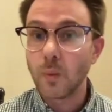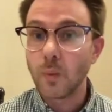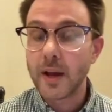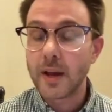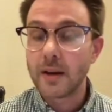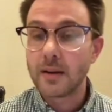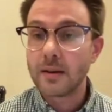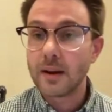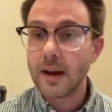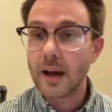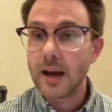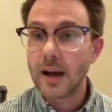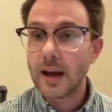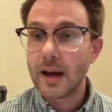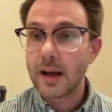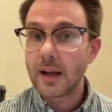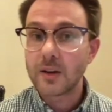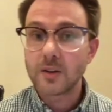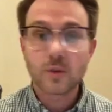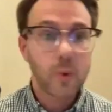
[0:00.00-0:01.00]
when
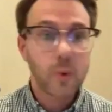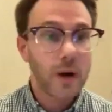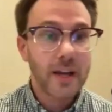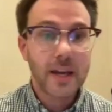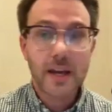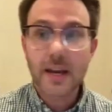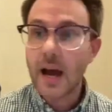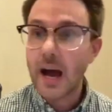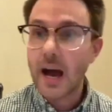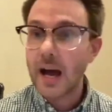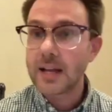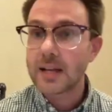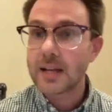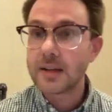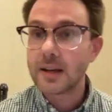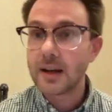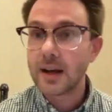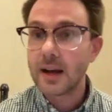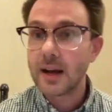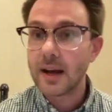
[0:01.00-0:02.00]
20 and
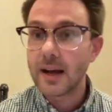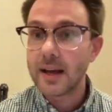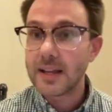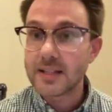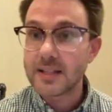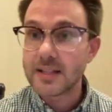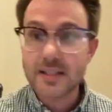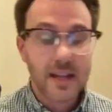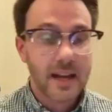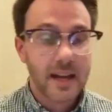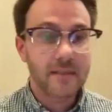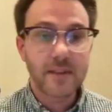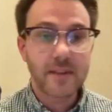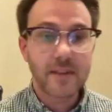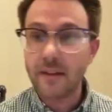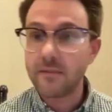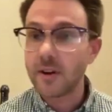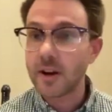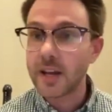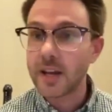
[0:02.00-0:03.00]
odd enslaved
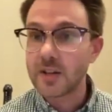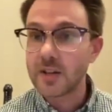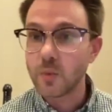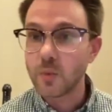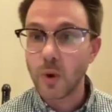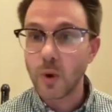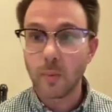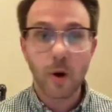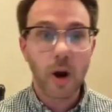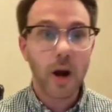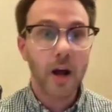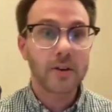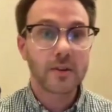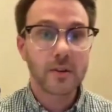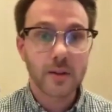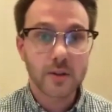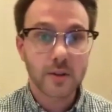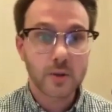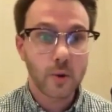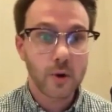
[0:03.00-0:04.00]
Africans were brought to
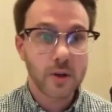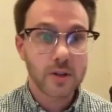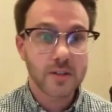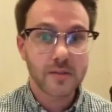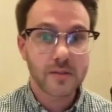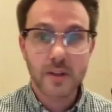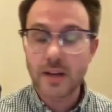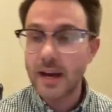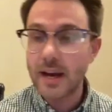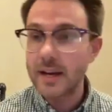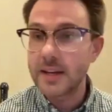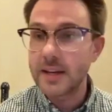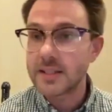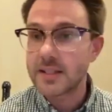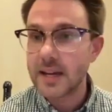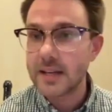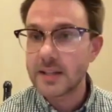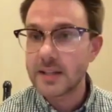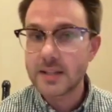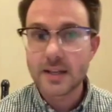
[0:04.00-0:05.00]
the shores of the United
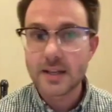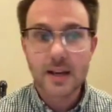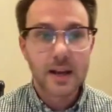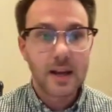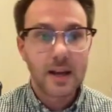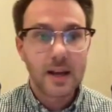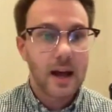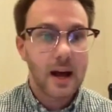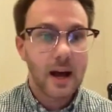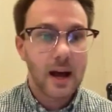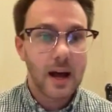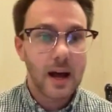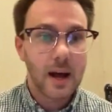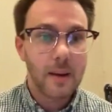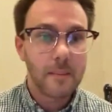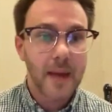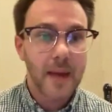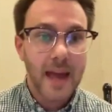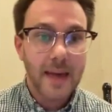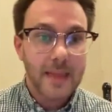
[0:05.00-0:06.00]
States.
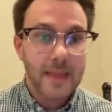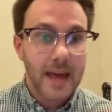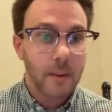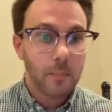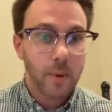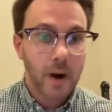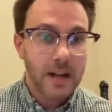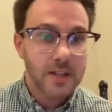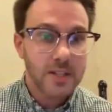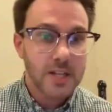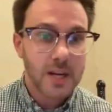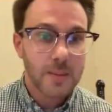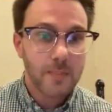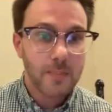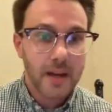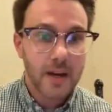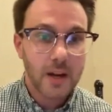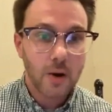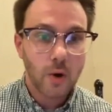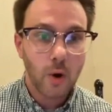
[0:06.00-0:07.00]
And that project
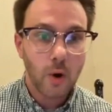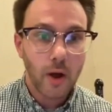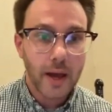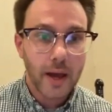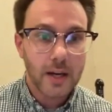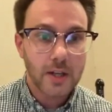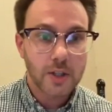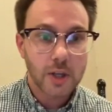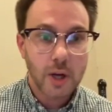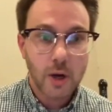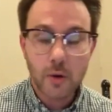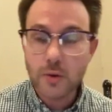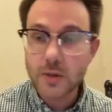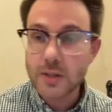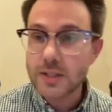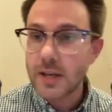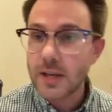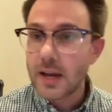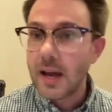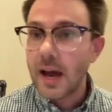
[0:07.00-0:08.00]
by Nicole
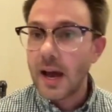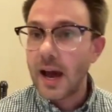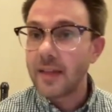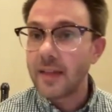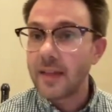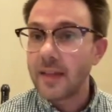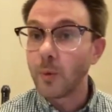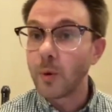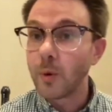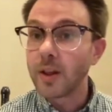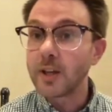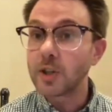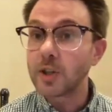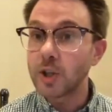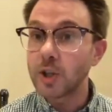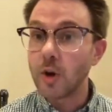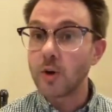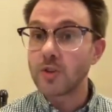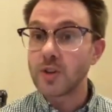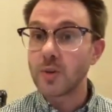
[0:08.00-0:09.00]
Hannah-Jones that really
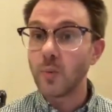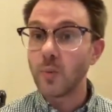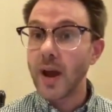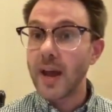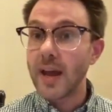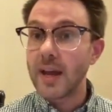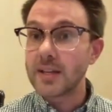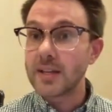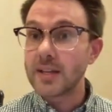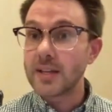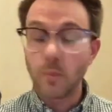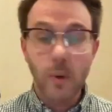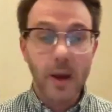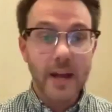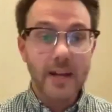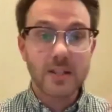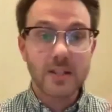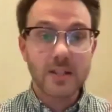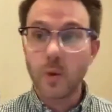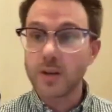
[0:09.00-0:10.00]
shows in
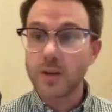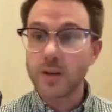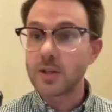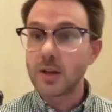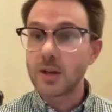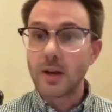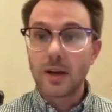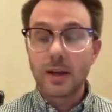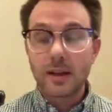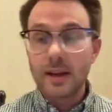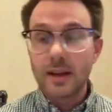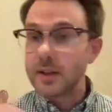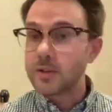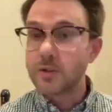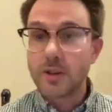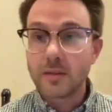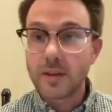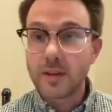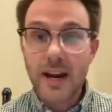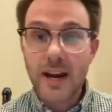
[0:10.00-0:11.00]
ways in which the
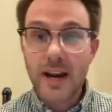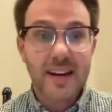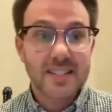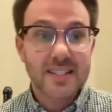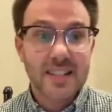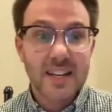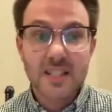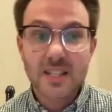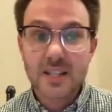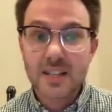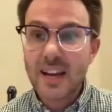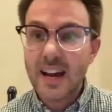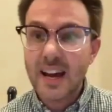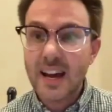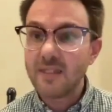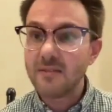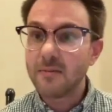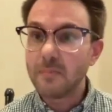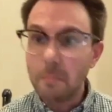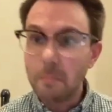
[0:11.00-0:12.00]
history of the United States kind
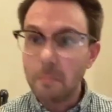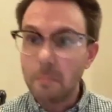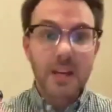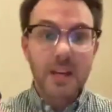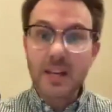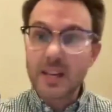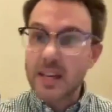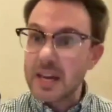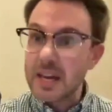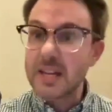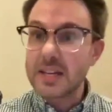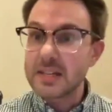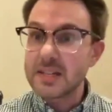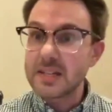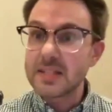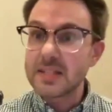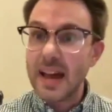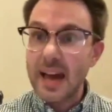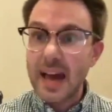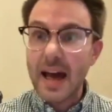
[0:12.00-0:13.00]
of
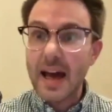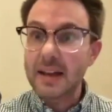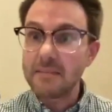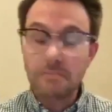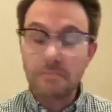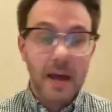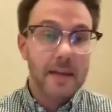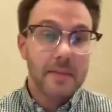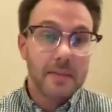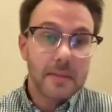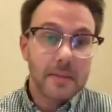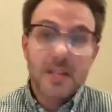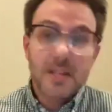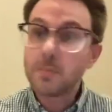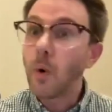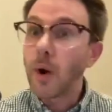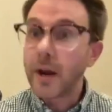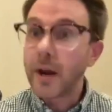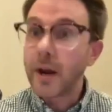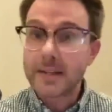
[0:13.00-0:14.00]
begins at this
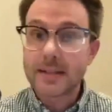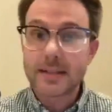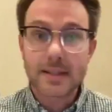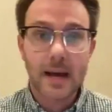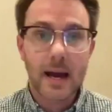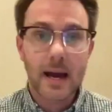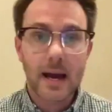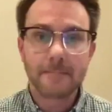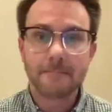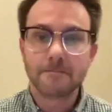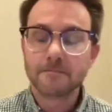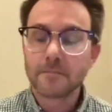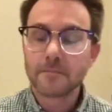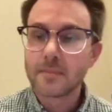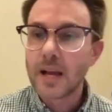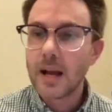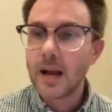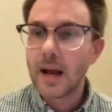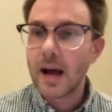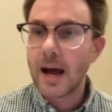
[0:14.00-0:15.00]
point in time.
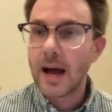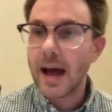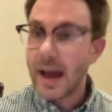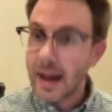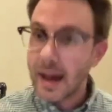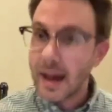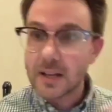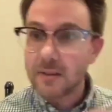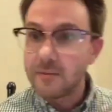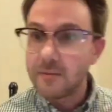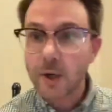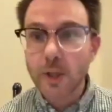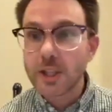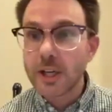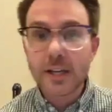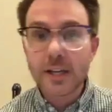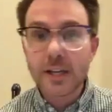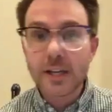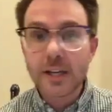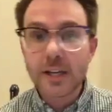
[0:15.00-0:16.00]
As a
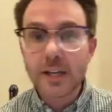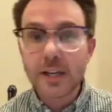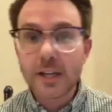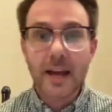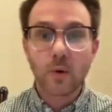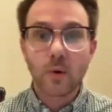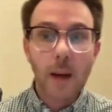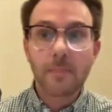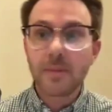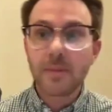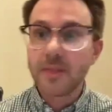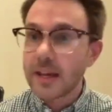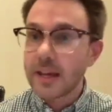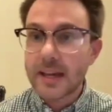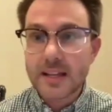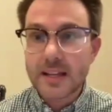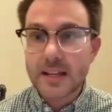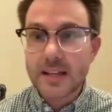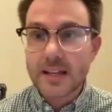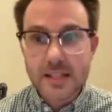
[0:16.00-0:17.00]
Virginian, I grew
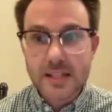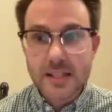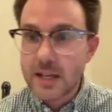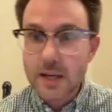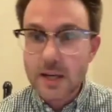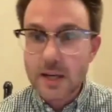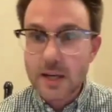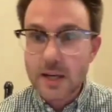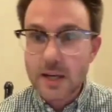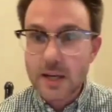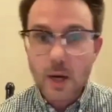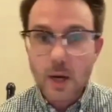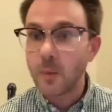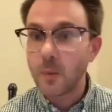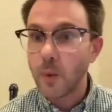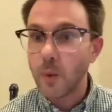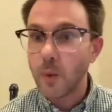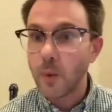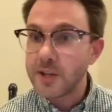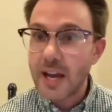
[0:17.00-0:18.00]
up thinking
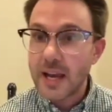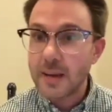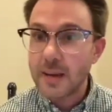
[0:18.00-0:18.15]
1607, when